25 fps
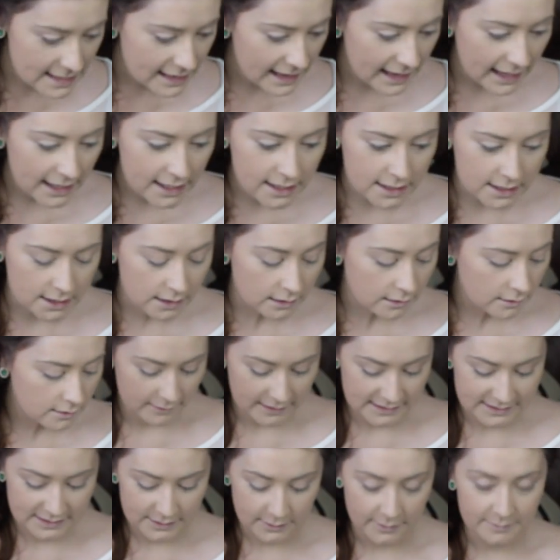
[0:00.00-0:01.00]
it again.
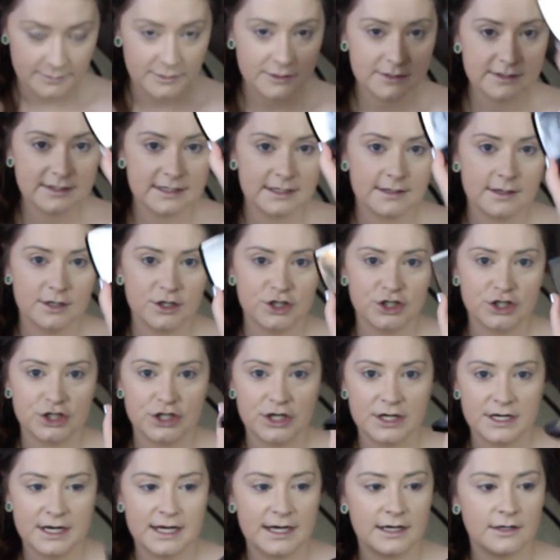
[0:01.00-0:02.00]
Alright, so I'm using
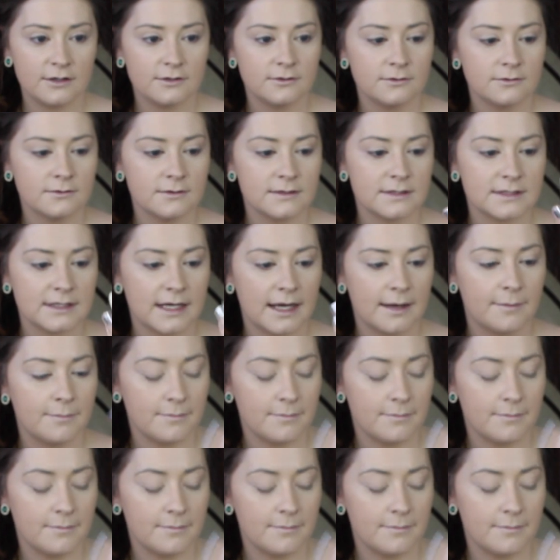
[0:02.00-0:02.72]
Chanel's,